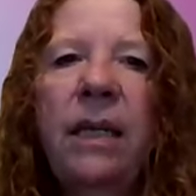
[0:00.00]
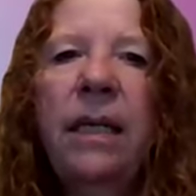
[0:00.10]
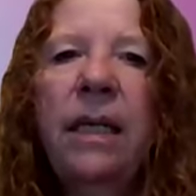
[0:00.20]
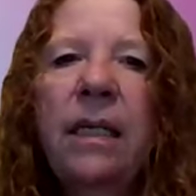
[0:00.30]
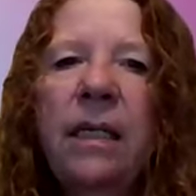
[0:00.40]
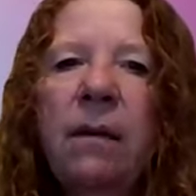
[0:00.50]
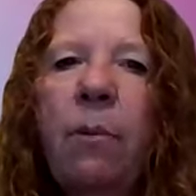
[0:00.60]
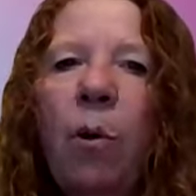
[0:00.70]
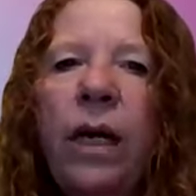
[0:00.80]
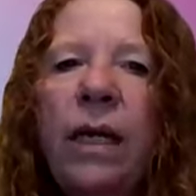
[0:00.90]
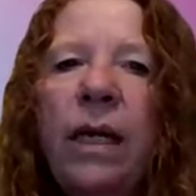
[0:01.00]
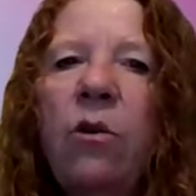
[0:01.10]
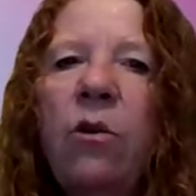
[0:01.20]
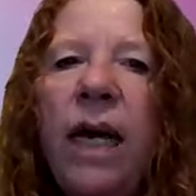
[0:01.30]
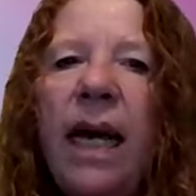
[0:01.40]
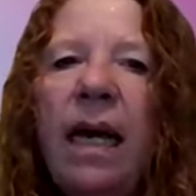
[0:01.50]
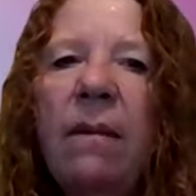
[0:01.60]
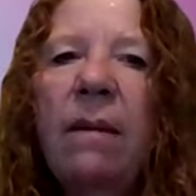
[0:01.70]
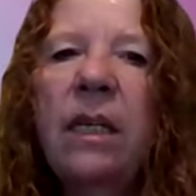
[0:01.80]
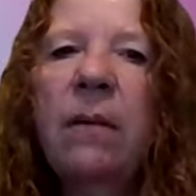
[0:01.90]
be disappointed that you
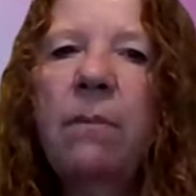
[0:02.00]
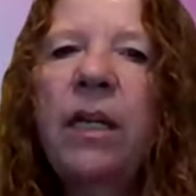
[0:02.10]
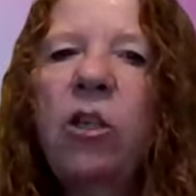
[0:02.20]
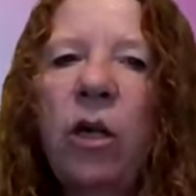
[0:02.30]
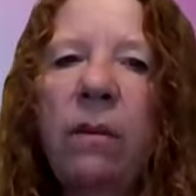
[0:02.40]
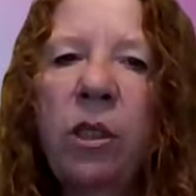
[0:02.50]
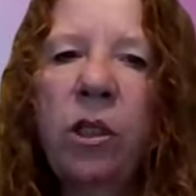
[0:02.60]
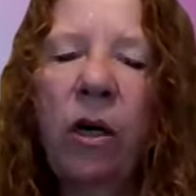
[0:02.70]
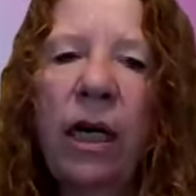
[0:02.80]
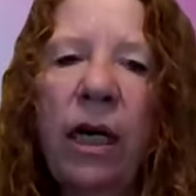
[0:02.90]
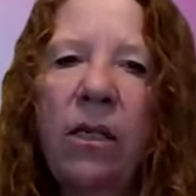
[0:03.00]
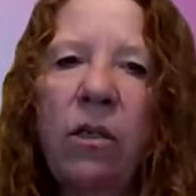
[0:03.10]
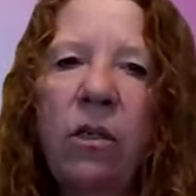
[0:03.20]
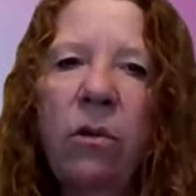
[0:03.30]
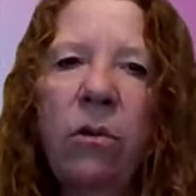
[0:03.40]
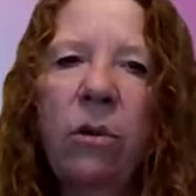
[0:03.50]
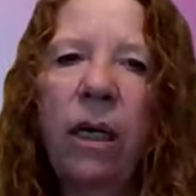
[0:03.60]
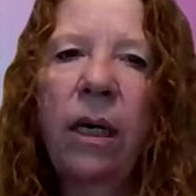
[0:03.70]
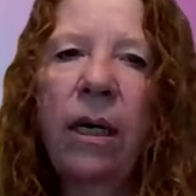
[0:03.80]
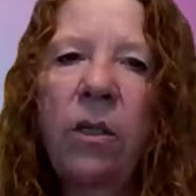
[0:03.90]
came and did a big jump start into
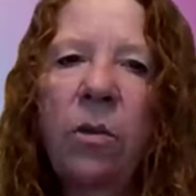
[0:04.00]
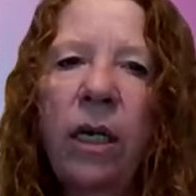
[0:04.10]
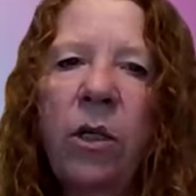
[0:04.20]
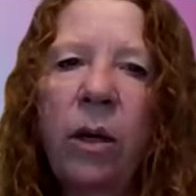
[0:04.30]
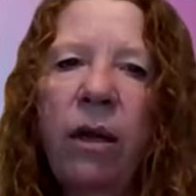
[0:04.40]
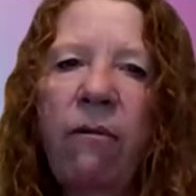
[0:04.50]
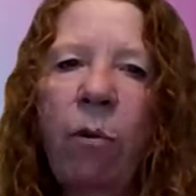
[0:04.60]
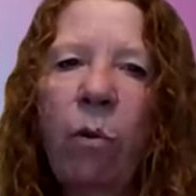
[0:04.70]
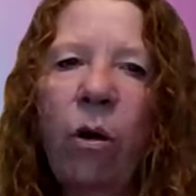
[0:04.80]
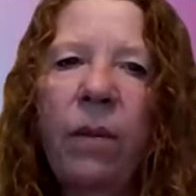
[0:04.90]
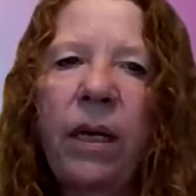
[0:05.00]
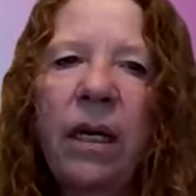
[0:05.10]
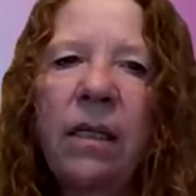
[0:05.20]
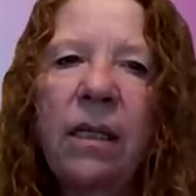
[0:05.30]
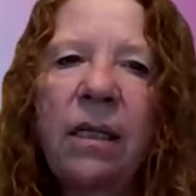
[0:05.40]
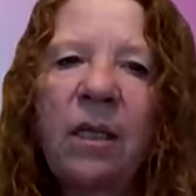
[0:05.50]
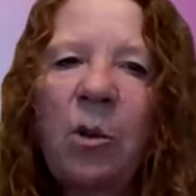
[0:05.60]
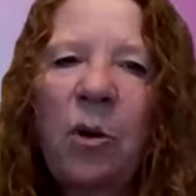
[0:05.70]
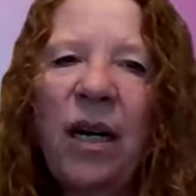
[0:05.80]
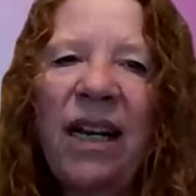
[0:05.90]
2024, because this
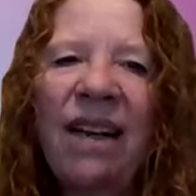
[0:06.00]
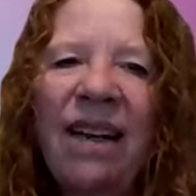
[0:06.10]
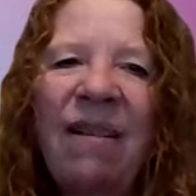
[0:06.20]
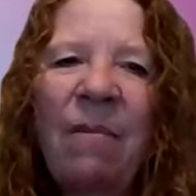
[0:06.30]
is spring